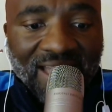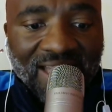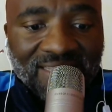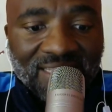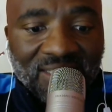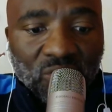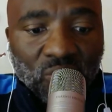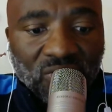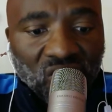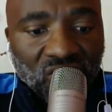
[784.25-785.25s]
access to
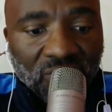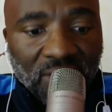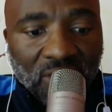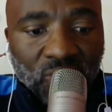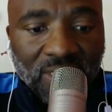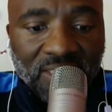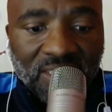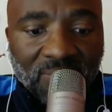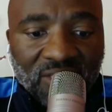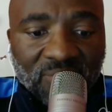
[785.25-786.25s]
tertiary education
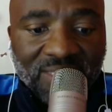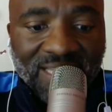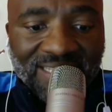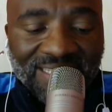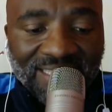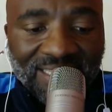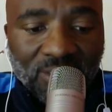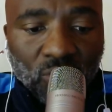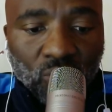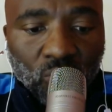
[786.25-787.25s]
must be extended
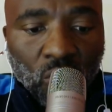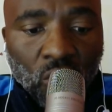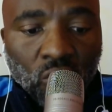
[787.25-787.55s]
to